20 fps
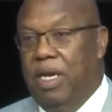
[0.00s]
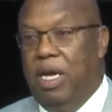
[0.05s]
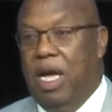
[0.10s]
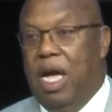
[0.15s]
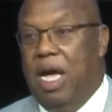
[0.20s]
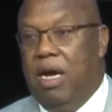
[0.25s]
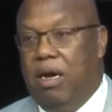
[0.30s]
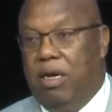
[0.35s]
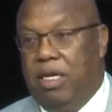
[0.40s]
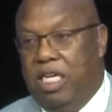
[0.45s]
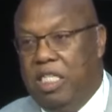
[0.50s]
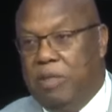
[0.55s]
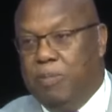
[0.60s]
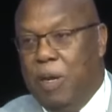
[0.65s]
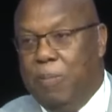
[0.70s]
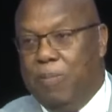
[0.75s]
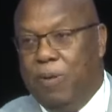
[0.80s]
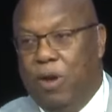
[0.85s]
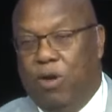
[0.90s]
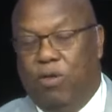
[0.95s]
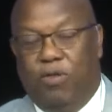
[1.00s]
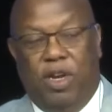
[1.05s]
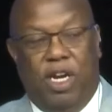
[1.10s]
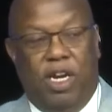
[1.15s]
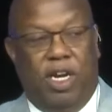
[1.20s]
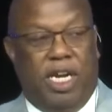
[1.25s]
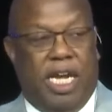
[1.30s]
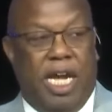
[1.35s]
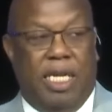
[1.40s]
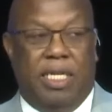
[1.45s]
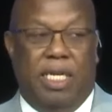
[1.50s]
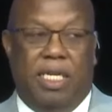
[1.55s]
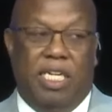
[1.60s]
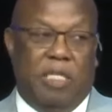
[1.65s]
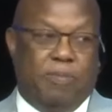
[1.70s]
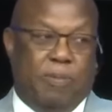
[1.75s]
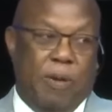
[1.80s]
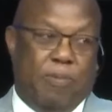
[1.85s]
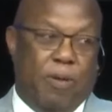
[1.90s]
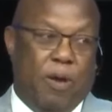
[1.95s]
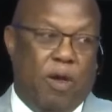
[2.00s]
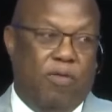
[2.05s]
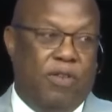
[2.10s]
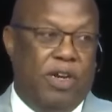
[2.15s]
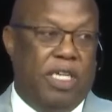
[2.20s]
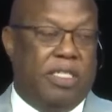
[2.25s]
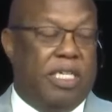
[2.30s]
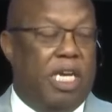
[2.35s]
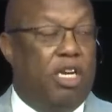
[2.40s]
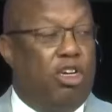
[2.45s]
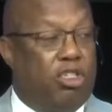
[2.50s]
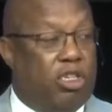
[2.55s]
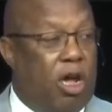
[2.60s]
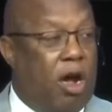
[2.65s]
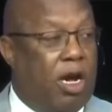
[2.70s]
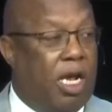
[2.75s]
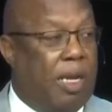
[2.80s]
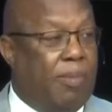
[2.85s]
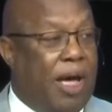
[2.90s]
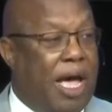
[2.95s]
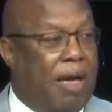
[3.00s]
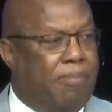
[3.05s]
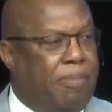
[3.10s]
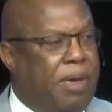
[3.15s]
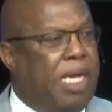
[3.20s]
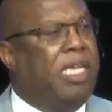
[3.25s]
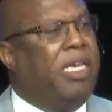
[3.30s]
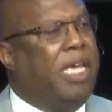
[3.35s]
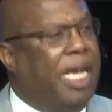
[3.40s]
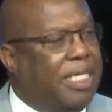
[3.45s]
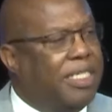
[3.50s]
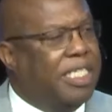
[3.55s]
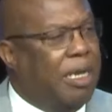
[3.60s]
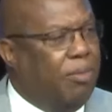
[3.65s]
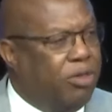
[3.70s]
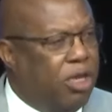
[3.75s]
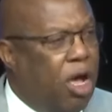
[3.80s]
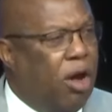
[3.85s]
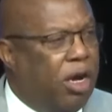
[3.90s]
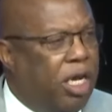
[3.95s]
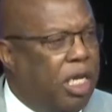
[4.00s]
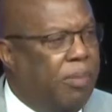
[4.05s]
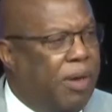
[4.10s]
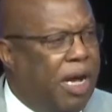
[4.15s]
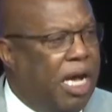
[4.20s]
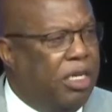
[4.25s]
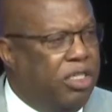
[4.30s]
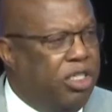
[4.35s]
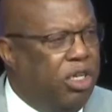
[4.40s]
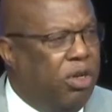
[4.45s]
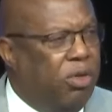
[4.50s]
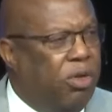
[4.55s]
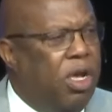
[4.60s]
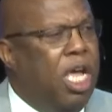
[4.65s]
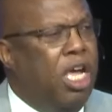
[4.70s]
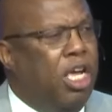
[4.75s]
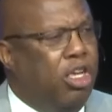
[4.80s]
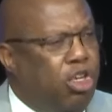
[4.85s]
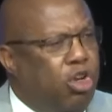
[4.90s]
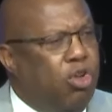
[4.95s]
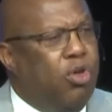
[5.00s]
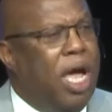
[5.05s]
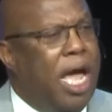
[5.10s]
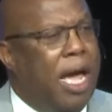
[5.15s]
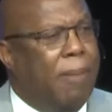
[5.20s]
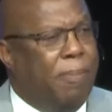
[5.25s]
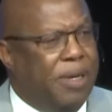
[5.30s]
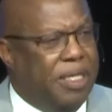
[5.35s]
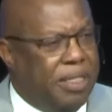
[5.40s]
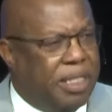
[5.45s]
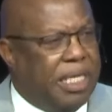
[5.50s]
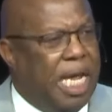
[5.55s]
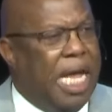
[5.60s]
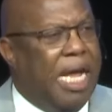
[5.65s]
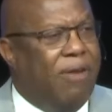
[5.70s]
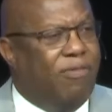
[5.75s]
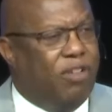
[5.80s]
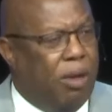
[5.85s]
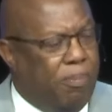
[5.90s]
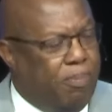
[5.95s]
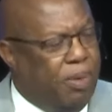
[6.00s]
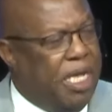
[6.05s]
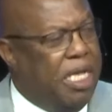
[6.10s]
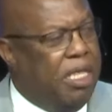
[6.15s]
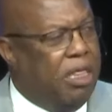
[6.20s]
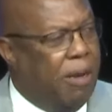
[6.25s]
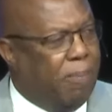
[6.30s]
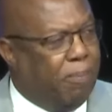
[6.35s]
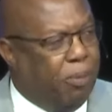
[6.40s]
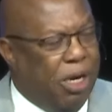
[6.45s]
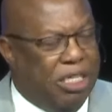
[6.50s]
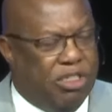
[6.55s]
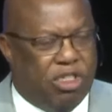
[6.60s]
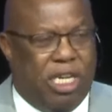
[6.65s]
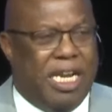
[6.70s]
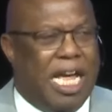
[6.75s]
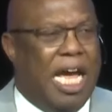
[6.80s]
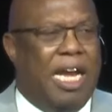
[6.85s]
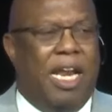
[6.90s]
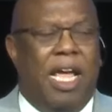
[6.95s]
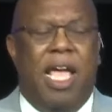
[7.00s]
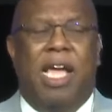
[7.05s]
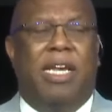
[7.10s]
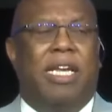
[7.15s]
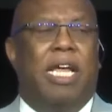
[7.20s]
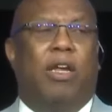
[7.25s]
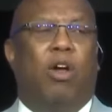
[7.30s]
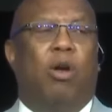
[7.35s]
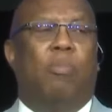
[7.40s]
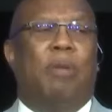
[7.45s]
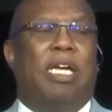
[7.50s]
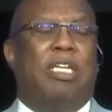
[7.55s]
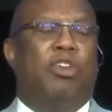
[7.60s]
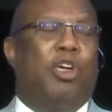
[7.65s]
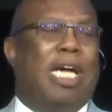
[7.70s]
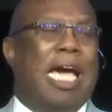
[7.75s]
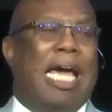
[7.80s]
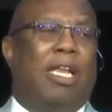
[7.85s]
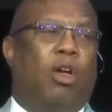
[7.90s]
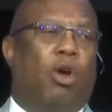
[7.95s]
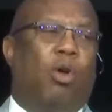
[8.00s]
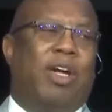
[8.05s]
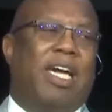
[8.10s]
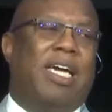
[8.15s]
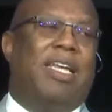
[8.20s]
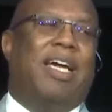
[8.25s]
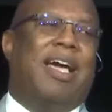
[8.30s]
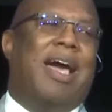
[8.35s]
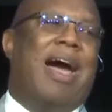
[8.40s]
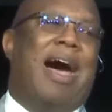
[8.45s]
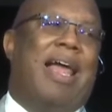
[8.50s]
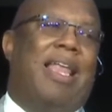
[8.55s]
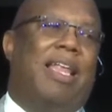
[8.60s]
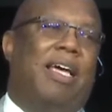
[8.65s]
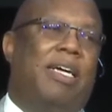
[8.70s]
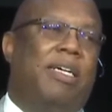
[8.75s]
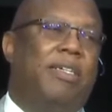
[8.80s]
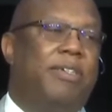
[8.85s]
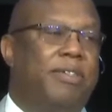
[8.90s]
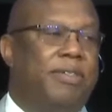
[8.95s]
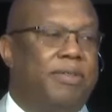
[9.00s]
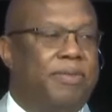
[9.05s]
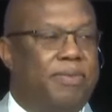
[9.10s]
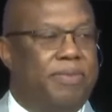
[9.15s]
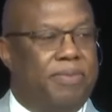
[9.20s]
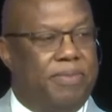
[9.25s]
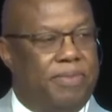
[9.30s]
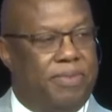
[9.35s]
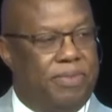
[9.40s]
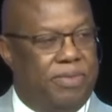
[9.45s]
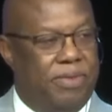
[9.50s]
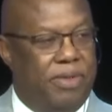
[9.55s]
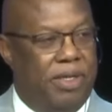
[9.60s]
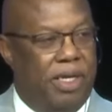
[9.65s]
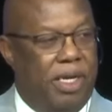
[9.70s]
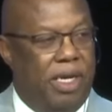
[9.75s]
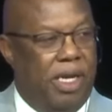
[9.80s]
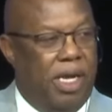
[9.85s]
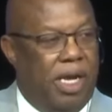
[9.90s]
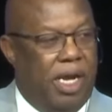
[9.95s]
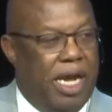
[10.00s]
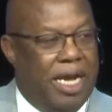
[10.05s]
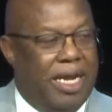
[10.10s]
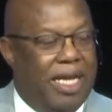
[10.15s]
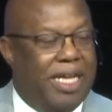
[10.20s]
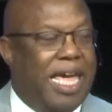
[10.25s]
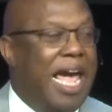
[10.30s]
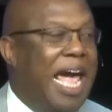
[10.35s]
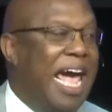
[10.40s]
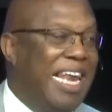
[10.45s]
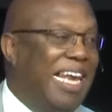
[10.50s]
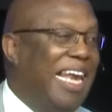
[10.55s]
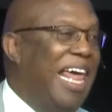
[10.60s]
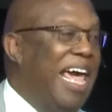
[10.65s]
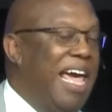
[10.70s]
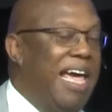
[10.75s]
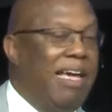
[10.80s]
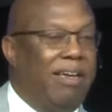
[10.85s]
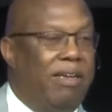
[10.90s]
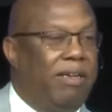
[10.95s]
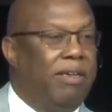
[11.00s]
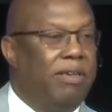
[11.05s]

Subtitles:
Are these people over here getting it? These people over here say, you talking about me? Yes, I'm talking about you. You have been saved to be the preacher. Now, that don't mean you got to go get a collar and a Cadillac.